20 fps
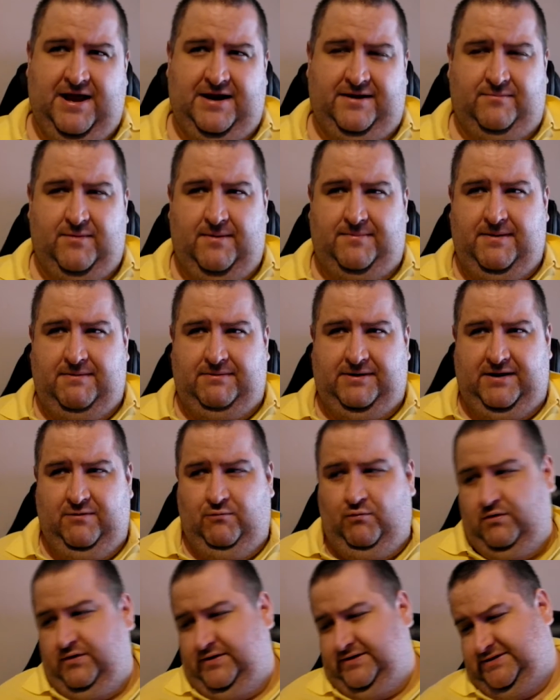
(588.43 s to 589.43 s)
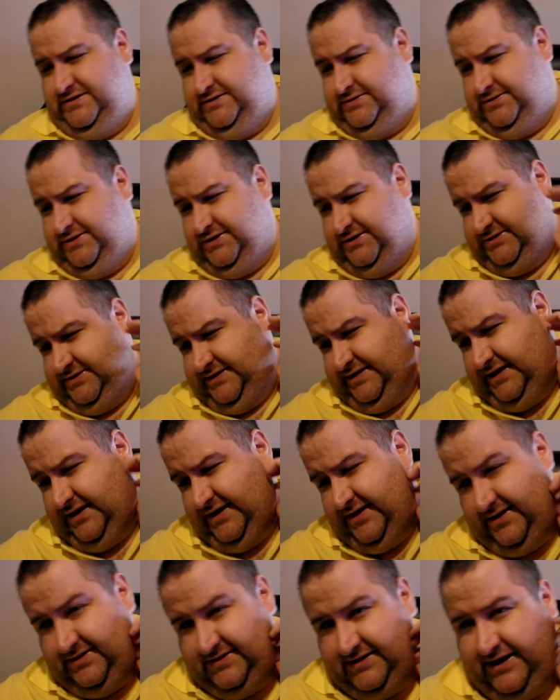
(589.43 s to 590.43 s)
I might be able to get warranty on those at a
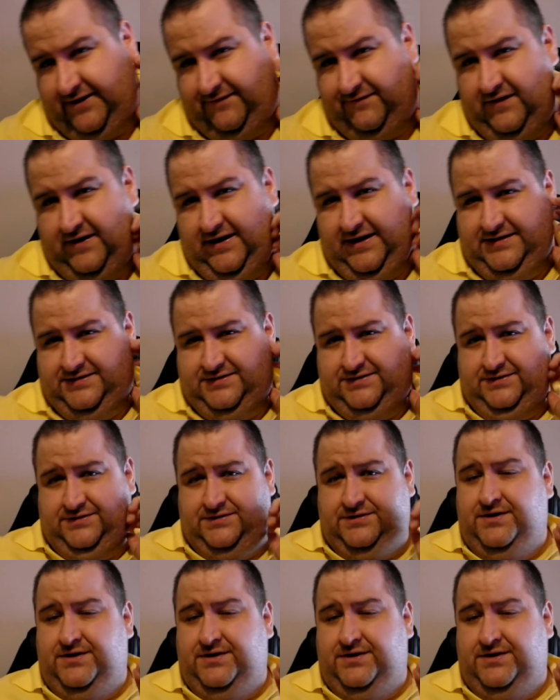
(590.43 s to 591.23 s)
later date if I need to.